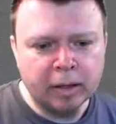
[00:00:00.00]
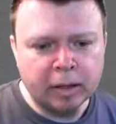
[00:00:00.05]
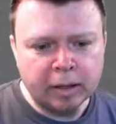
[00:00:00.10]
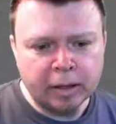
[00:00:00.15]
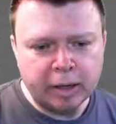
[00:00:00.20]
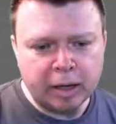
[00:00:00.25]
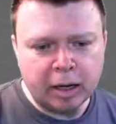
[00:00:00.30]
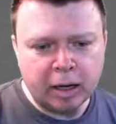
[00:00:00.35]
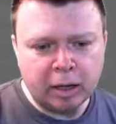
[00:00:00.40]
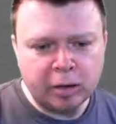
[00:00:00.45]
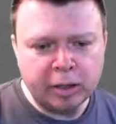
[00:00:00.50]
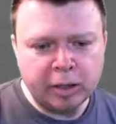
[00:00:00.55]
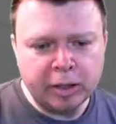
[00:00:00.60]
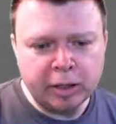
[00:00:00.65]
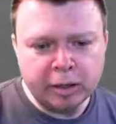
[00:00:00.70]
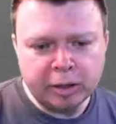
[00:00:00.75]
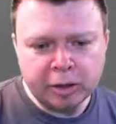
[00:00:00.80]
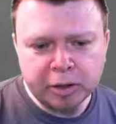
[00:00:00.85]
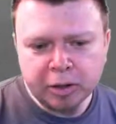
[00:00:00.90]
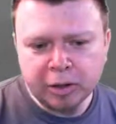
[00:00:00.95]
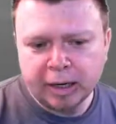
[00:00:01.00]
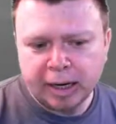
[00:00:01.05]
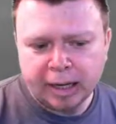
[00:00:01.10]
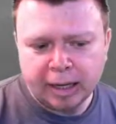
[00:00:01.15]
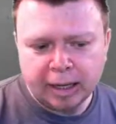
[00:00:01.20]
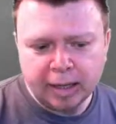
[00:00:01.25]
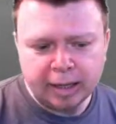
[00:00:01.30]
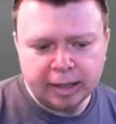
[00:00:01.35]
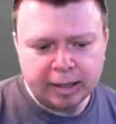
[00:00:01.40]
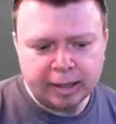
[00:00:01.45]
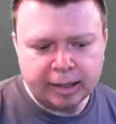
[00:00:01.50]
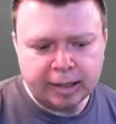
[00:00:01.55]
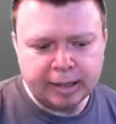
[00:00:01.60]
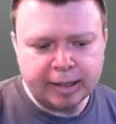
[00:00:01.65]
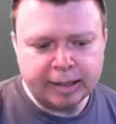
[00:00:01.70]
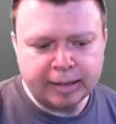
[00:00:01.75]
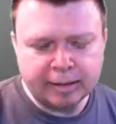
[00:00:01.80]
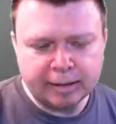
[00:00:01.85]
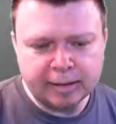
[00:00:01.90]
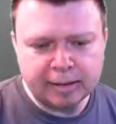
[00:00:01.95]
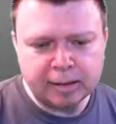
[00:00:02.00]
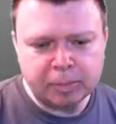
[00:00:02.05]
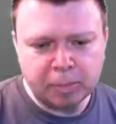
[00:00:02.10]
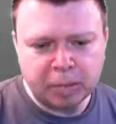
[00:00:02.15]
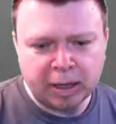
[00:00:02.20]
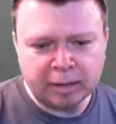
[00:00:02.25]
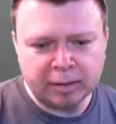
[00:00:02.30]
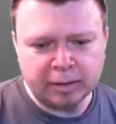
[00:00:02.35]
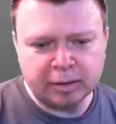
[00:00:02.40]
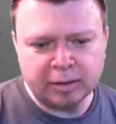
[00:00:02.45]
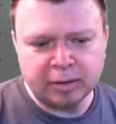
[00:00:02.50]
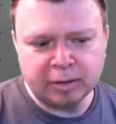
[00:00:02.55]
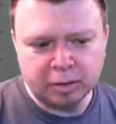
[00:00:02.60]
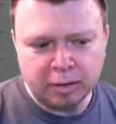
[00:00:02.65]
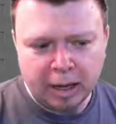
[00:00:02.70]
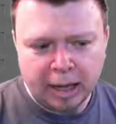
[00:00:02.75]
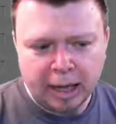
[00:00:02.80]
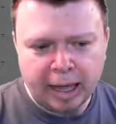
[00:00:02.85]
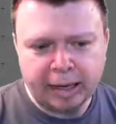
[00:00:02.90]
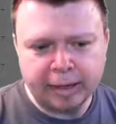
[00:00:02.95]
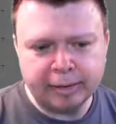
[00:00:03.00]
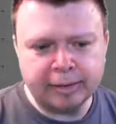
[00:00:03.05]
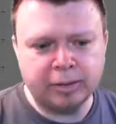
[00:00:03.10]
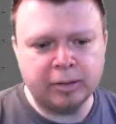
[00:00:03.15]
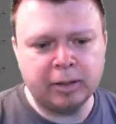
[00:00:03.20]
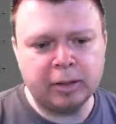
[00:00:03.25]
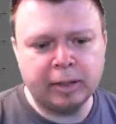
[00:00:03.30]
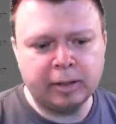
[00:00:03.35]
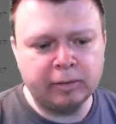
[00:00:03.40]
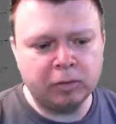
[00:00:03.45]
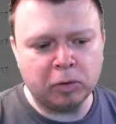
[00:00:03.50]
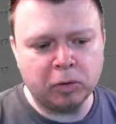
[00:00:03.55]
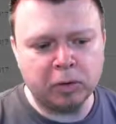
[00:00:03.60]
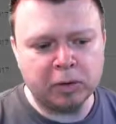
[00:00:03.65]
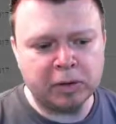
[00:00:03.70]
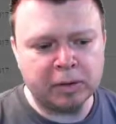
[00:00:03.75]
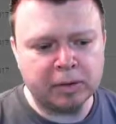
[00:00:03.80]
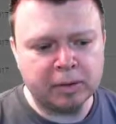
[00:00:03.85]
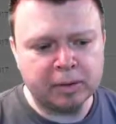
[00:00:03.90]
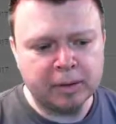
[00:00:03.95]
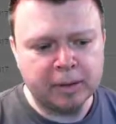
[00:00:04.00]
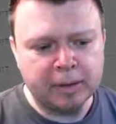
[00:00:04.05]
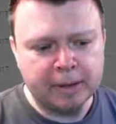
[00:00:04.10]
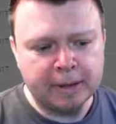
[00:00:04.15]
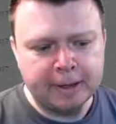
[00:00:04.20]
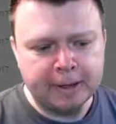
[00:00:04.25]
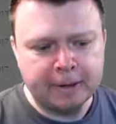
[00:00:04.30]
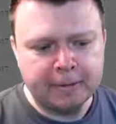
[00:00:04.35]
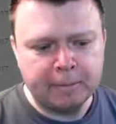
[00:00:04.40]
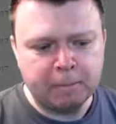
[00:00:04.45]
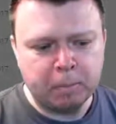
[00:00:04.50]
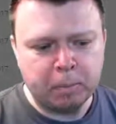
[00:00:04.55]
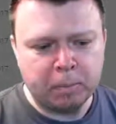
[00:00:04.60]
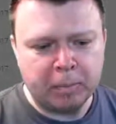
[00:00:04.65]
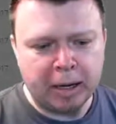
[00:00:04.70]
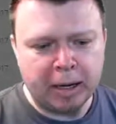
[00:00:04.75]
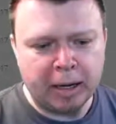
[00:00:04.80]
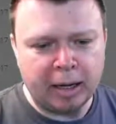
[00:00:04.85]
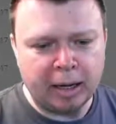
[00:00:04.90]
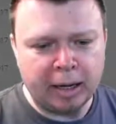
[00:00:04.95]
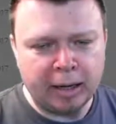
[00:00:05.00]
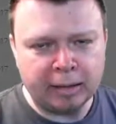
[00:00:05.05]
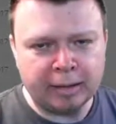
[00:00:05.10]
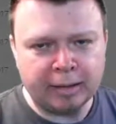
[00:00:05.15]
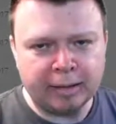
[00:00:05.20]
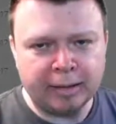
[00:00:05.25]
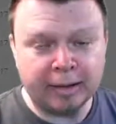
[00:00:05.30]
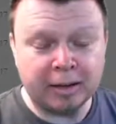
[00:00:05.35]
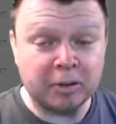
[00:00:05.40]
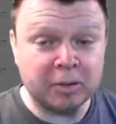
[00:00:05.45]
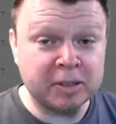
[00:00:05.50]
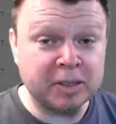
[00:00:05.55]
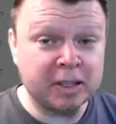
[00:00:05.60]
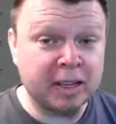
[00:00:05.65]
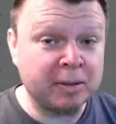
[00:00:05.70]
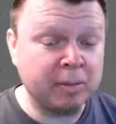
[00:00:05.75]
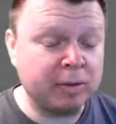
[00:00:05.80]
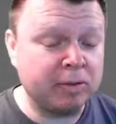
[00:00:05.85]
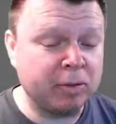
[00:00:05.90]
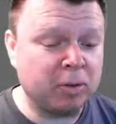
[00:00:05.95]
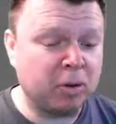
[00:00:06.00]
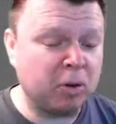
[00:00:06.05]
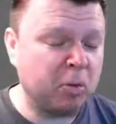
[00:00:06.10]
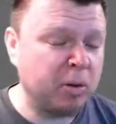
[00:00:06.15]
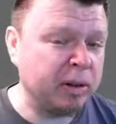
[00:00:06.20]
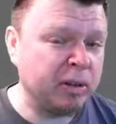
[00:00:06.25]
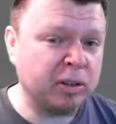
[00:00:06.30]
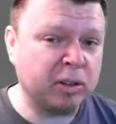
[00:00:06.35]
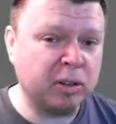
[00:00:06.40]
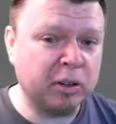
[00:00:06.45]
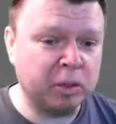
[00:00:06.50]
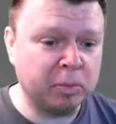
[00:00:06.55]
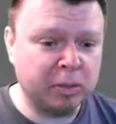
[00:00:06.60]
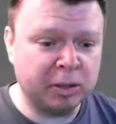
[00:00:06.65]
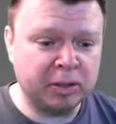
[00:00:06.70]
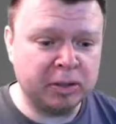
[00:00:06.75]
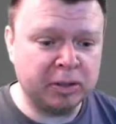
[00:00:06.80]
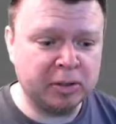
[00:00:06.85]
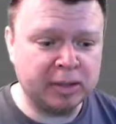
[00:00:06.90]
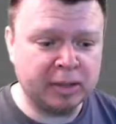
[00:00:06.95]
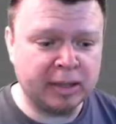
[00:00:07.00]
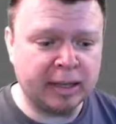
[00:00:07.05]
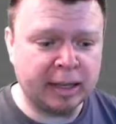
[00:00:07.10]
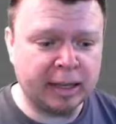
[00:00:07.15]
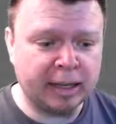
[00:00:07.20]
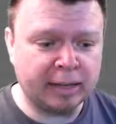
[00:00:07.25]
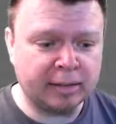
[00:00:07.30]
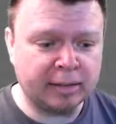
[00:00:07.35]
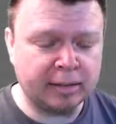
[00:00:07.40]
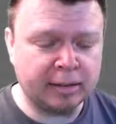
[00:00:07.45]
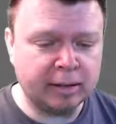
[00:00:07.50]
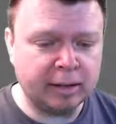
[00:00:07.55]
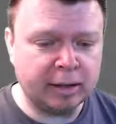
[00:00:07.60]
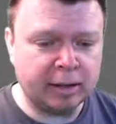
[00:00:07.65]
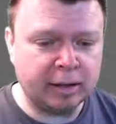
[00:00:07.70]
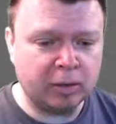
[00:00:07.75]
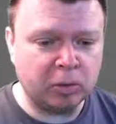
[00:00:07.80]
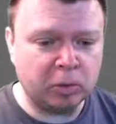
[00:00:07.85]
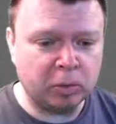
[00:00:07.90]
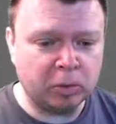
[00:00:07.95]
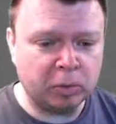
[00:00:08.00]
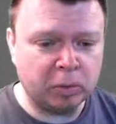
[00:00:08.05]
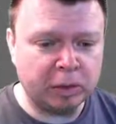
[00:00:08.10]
Now here you can click this button to add it to the invoice. But like I was saying before, we're not going to be using that at all.